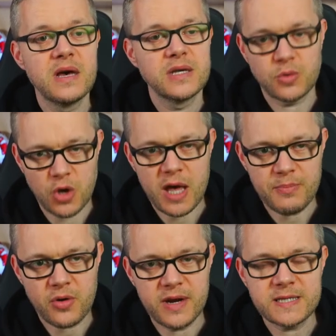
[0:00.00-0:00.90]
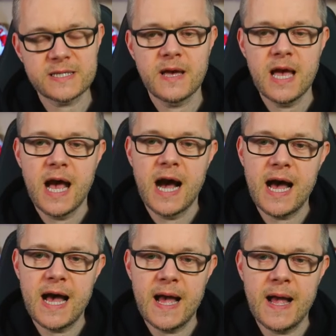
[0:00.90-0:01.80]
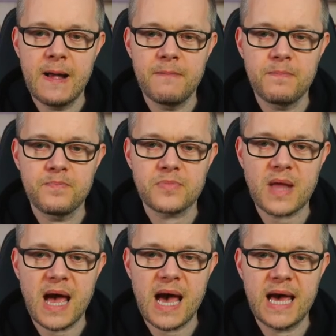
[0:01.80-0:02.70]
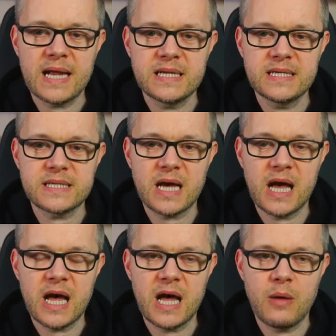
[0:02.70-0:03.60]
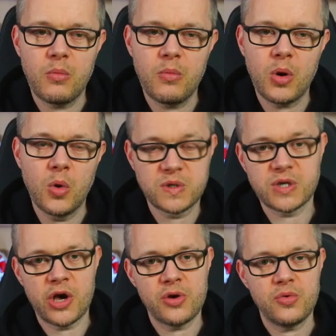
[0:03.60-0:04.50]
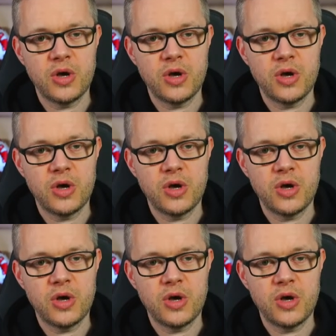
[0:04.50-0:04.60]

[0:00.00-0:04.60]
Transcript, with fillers: So we're not hypocrites. Um, and um, also,